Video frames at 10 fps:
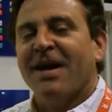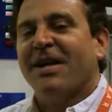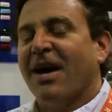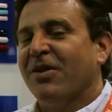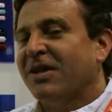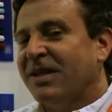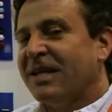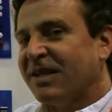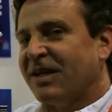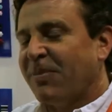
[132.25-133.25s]
Now the
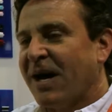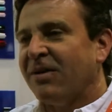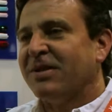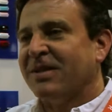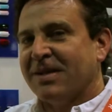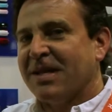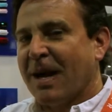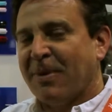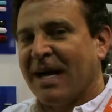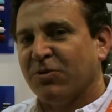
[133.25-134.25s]
neat thing about that
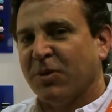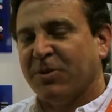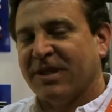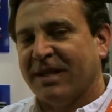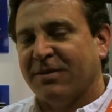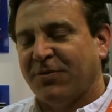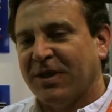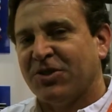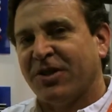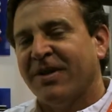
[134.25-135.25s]
password protected
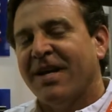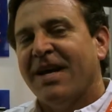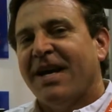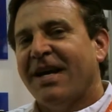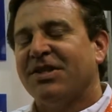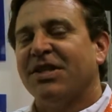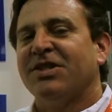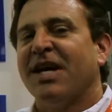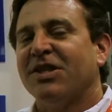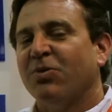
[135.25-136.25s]
feature is it
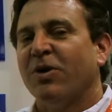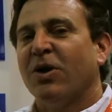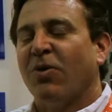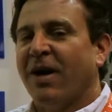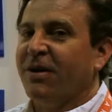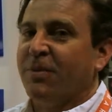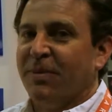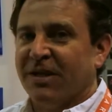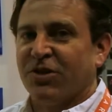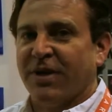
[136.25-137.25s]
doesn't require
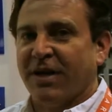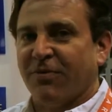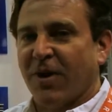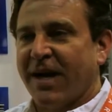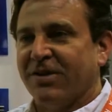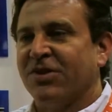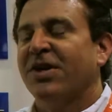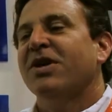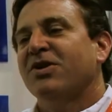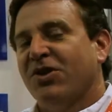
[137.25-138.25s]
administrative rights,
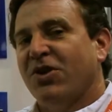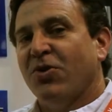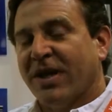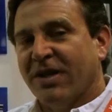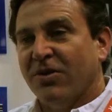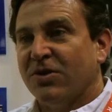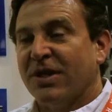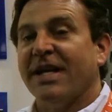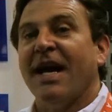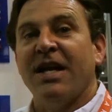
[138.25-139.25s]
so you can use
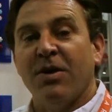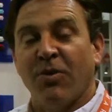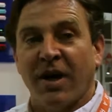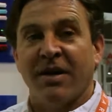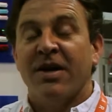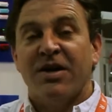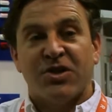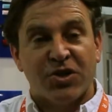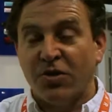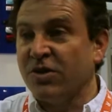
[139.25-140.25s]
it anywhere.
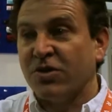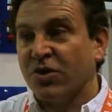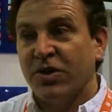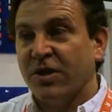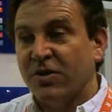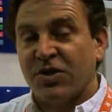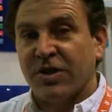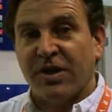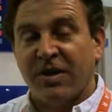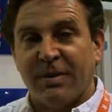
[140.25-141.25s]
Students couldn't use
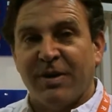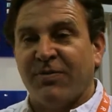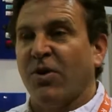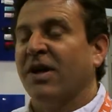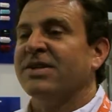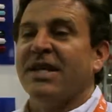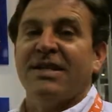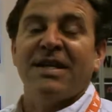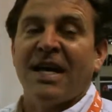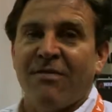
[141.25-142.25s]
security before because they
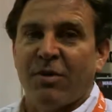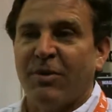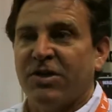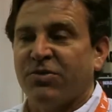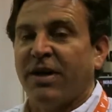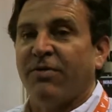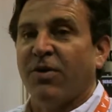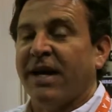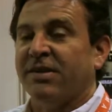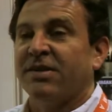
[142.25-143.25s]
didn't have administrative
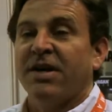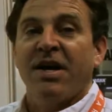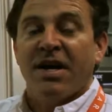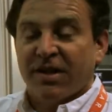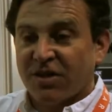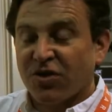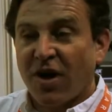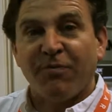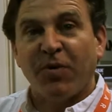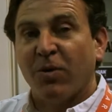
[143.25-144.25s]
rights. The
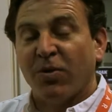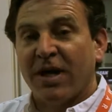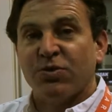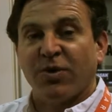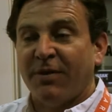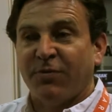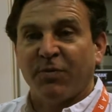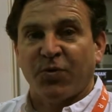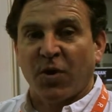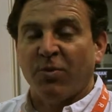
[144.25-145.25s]
software runs right from
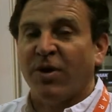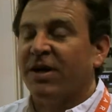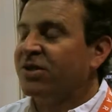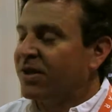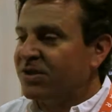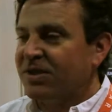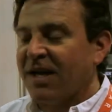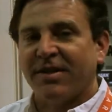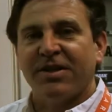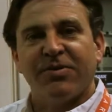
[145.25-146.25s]
firmware, so there's
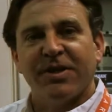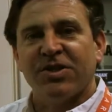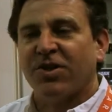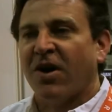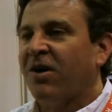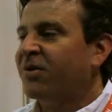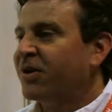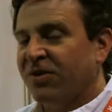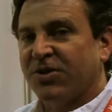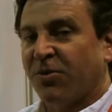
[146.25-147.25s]
nothing to install.
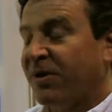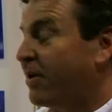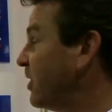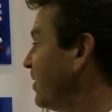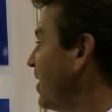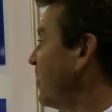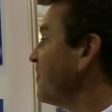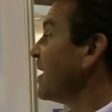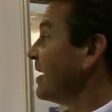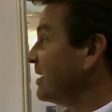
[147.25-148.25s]
Use it wherever you go.
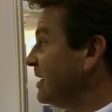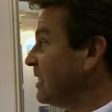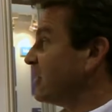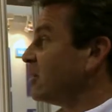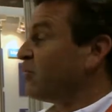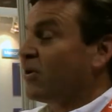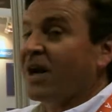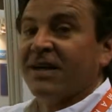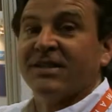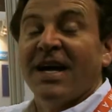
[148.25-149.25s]
Neat little
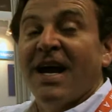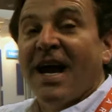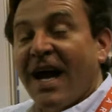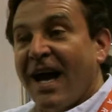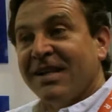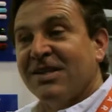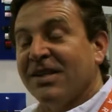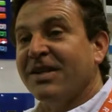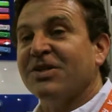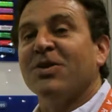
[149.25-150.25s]
product.
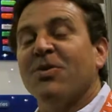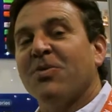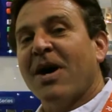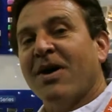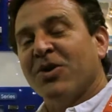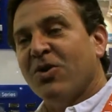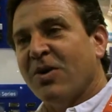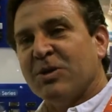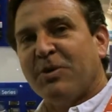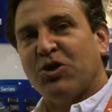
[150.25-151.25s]
Excellent
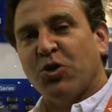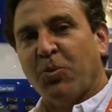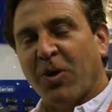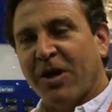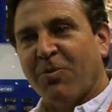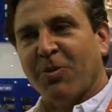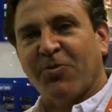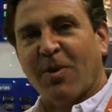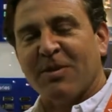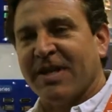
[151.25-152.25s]
USB 2.0
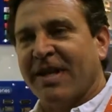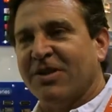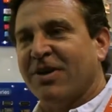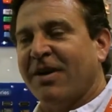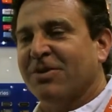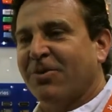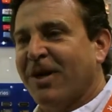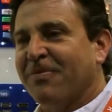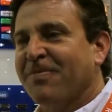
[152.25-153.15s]
performance on that drive as well.